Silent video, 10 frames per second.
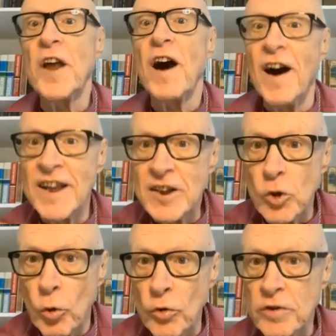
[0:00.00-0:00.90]
not what
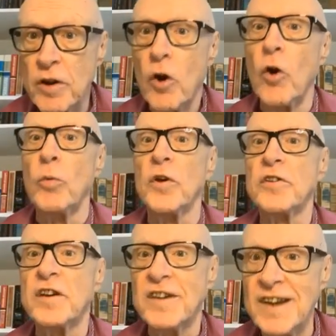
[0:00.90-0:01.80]
I thought
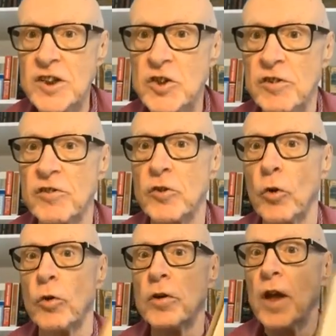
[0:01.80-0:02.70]
or what the
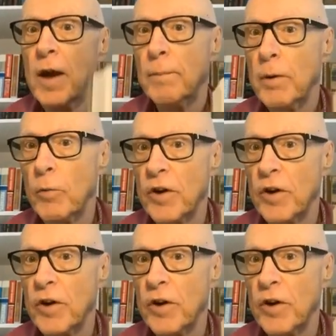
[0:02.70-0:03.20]
teachers thought,